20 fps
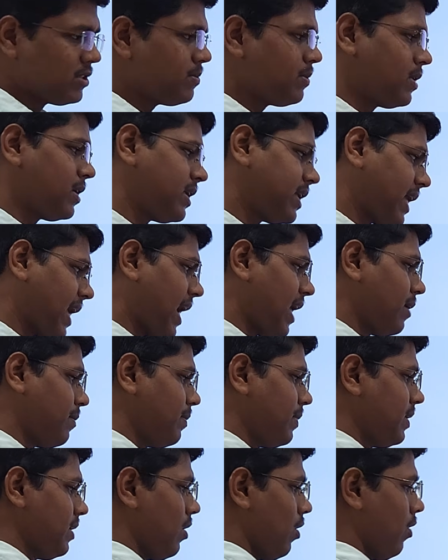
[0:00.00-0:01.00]
but it can
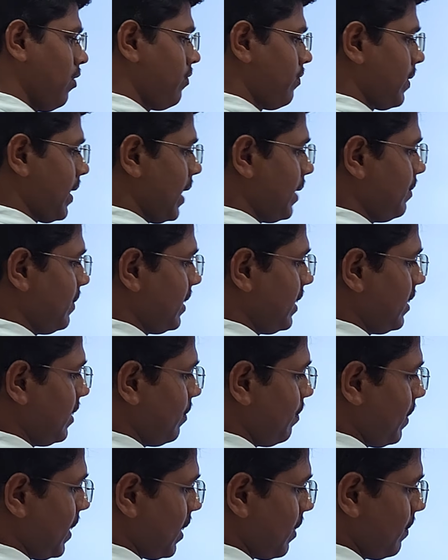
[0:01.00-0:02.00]
be a primary
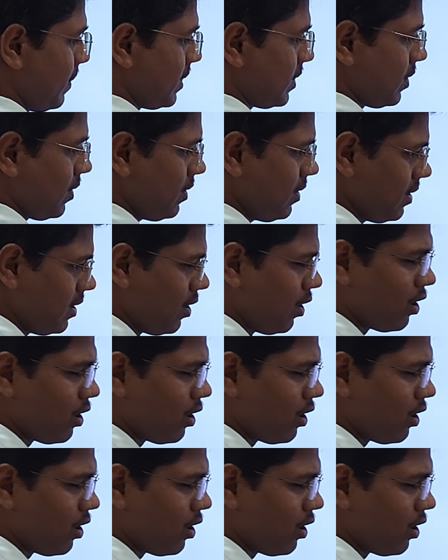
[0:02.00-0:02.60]
repair method